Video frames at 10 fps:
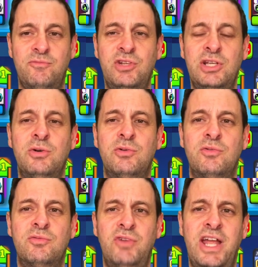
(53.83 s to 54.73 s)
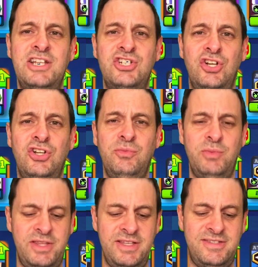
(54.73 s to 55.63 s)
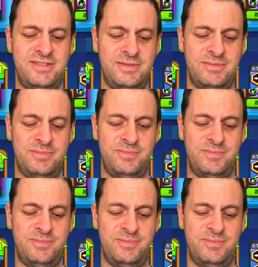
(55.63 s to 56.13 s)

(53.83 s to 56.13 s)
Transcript: real rage on with this